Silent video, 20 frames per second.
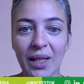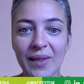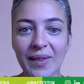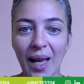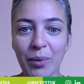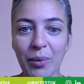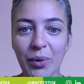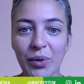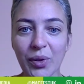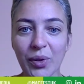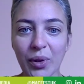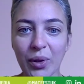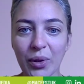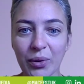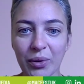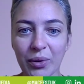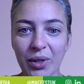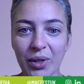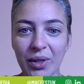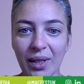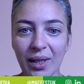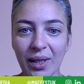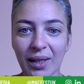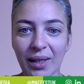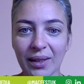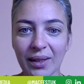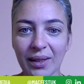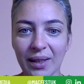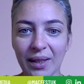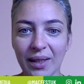Simon's
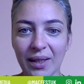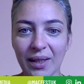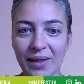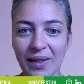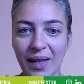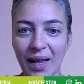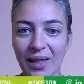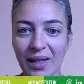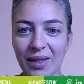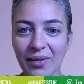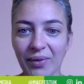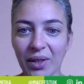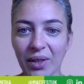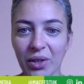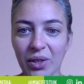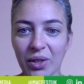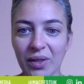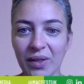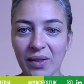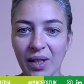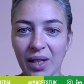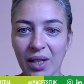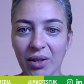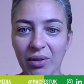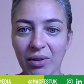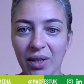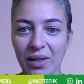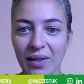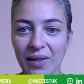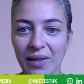original science fiction
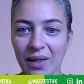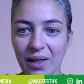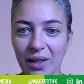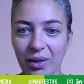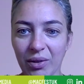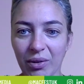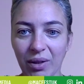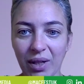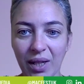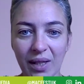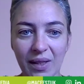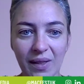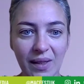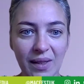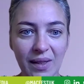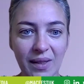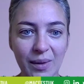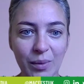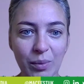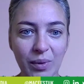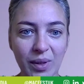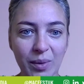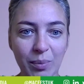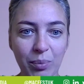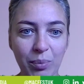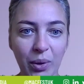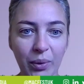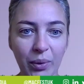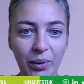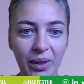series Graceless was
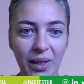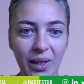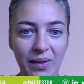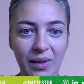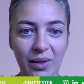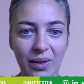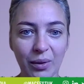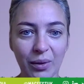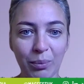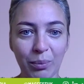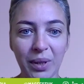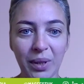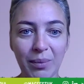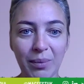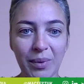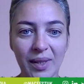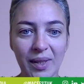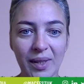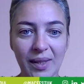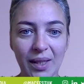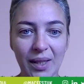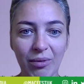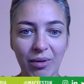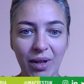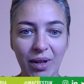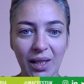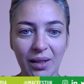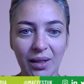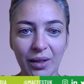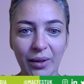broadcasted on BBC
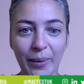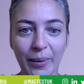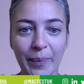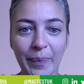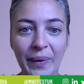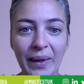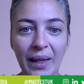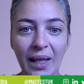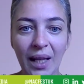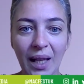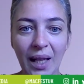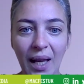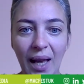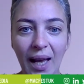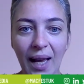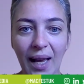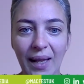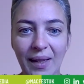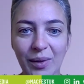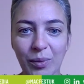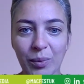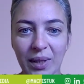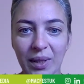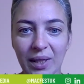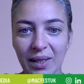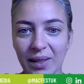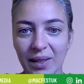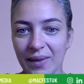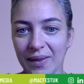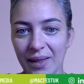Radio, as were
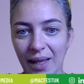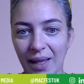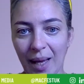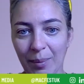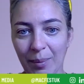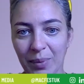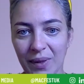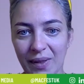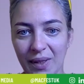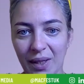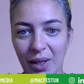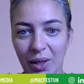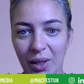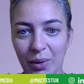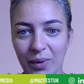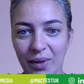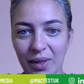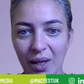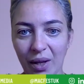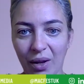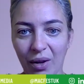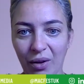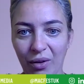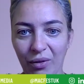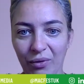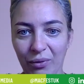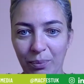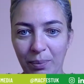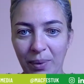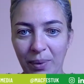his episodes
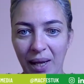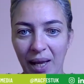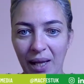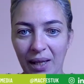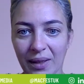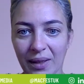of Blake